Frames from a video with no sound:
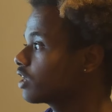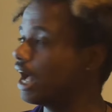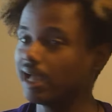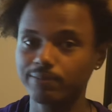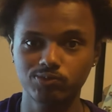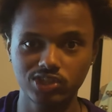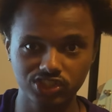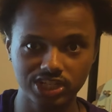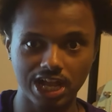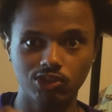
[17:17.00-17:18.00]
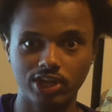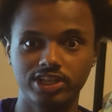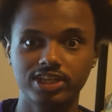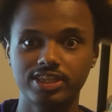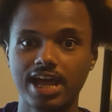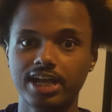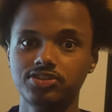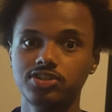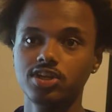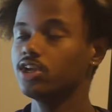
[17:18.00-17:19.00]
I'm dishing out lightning
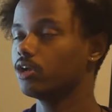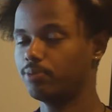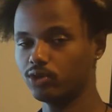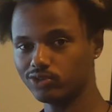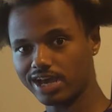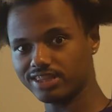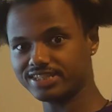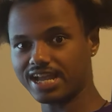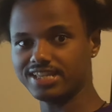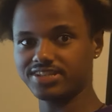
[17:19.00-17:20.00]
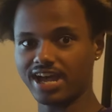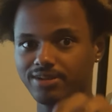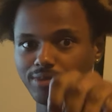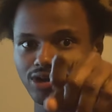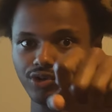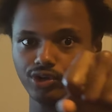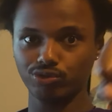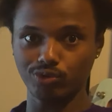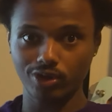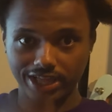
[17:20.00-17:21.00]
attacks. Bill Nye the Science Guy in my rear
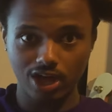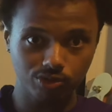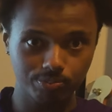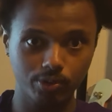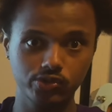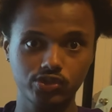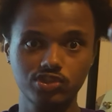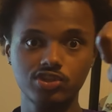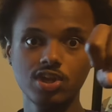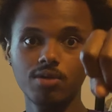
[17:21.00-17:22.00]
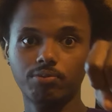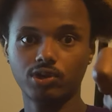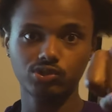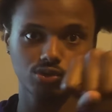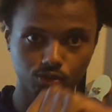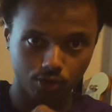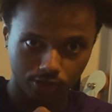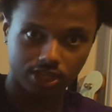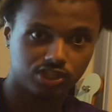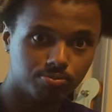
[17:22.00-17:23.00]
throwing health potions, but also
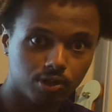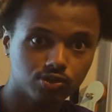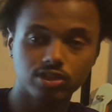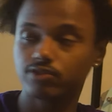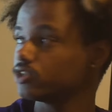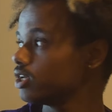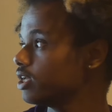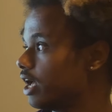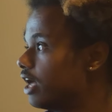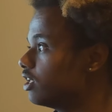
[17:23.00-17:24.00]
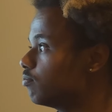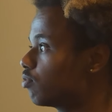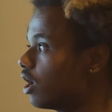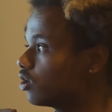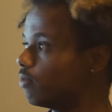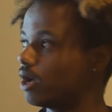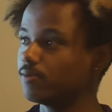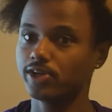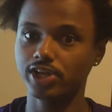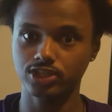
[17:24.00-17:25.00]
throwing explosives. And then Barack
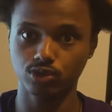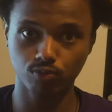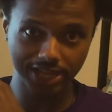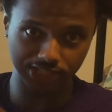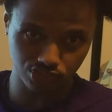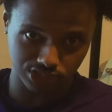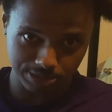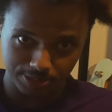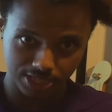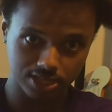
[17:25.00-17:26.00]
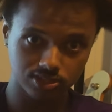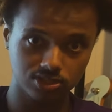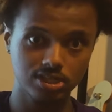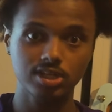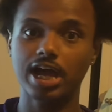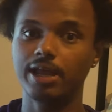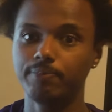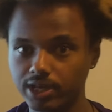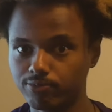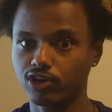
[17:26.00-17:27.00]
Obama as a ranged DPS. I'd
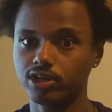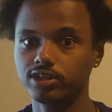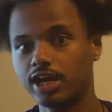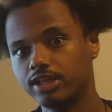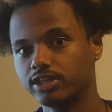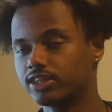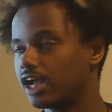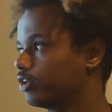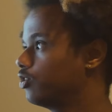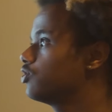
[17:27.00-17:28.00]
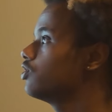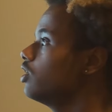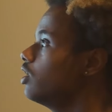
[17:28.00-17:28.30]
be up front. I like daggers.